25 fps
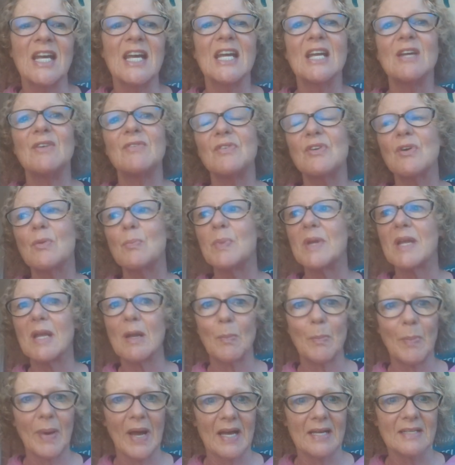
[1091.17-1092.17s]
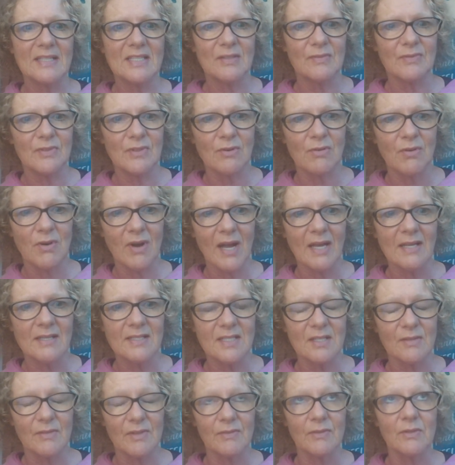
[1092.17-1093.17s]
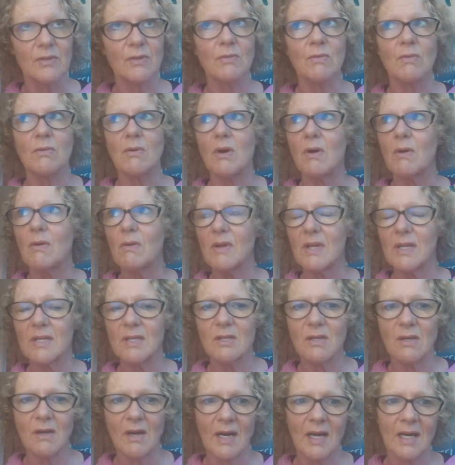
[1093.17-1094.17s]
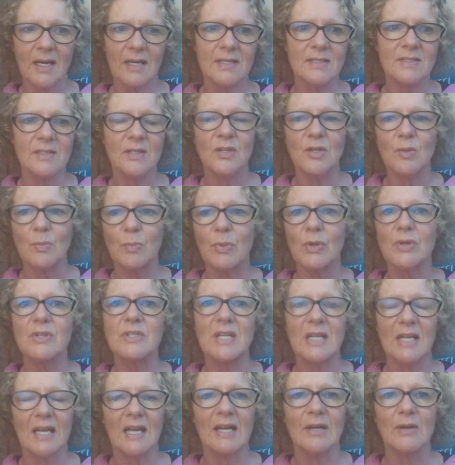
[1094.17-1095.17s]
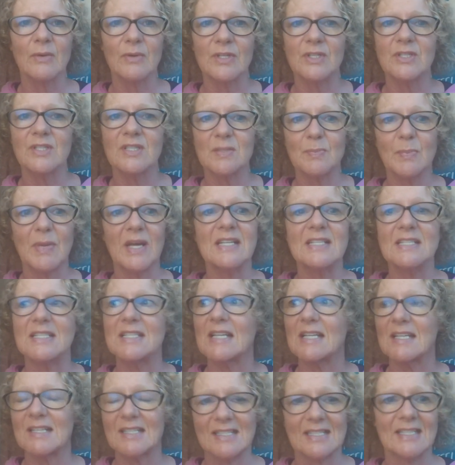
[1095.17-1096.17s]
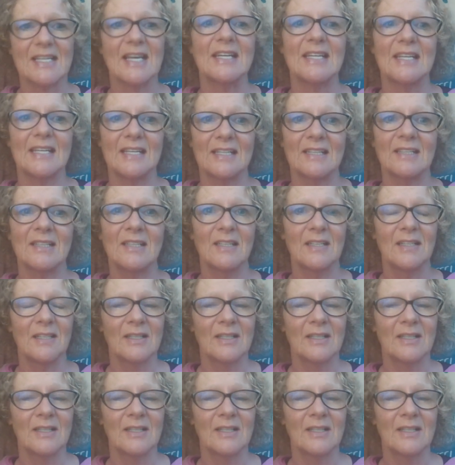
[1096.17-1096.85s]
If you're being passive aggressive, if you're rolling your eyes and your body language is basically saying